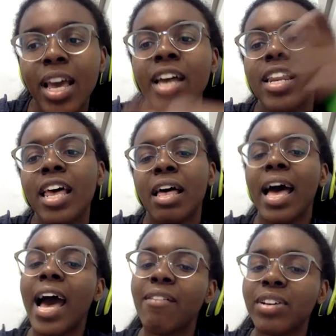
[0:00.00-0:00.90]
and
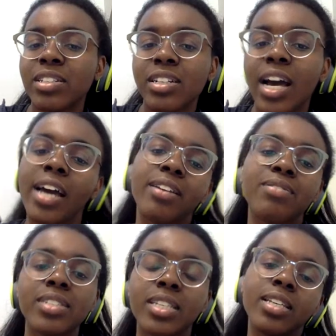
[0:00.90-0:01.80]
having to kind of
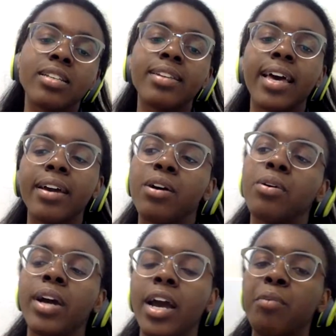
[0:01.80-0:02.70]
see like,
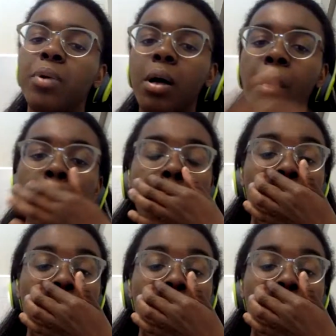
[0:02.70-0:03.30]
okay, well,